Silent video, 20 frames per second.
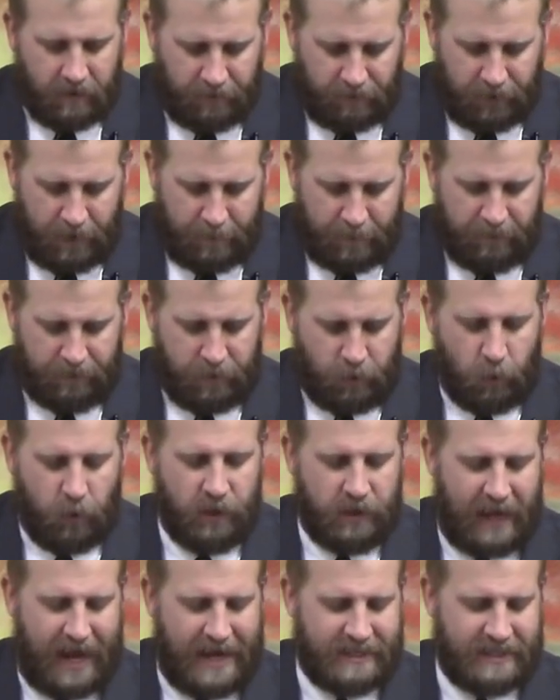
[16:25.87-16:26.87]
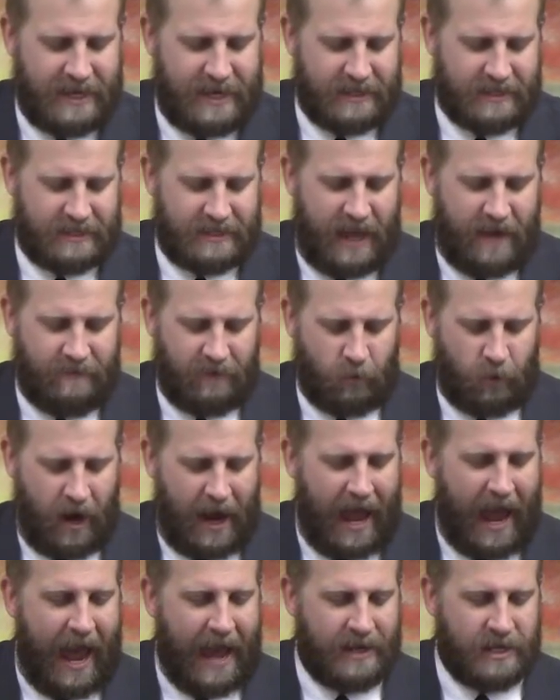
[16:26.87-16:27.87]
Flip, if you would, to Isaiah 7, where I
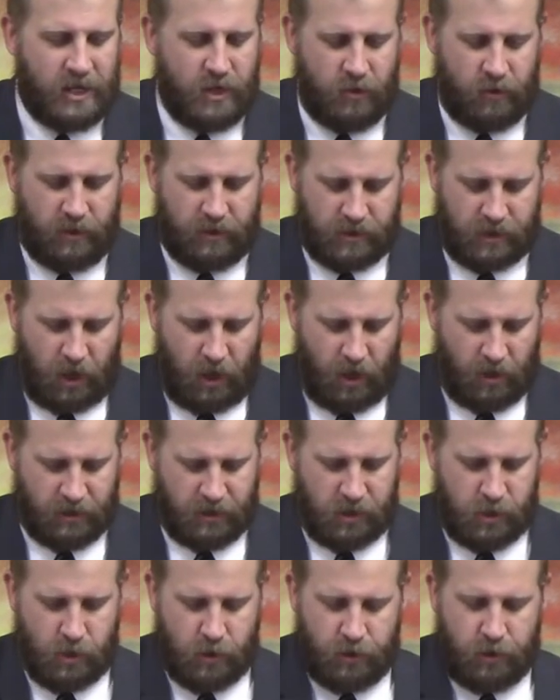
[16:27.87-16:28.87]
had you turn to.